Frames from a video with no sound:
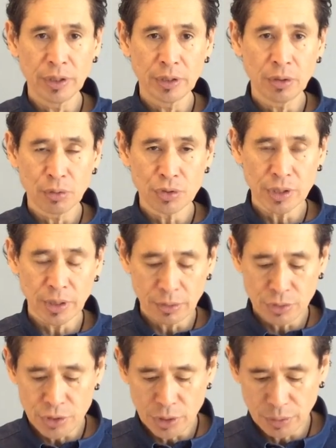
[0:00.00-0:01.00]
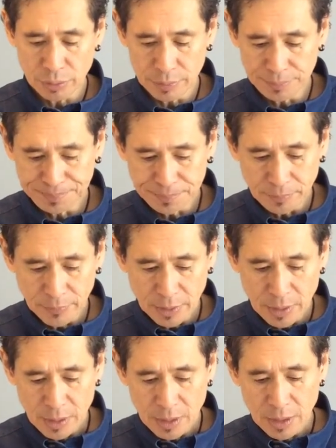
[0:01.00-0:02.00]
in the wholesaler's tote.
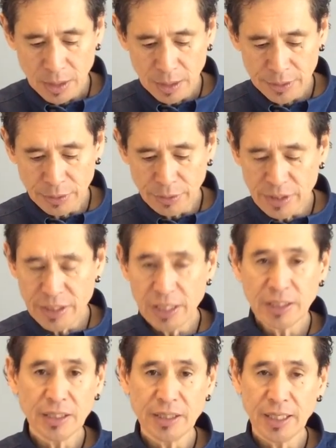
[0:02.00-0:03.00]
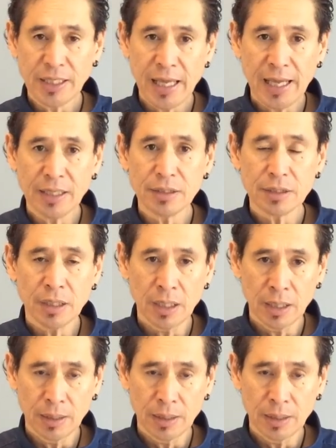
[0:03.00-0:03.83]
The only thing that they can't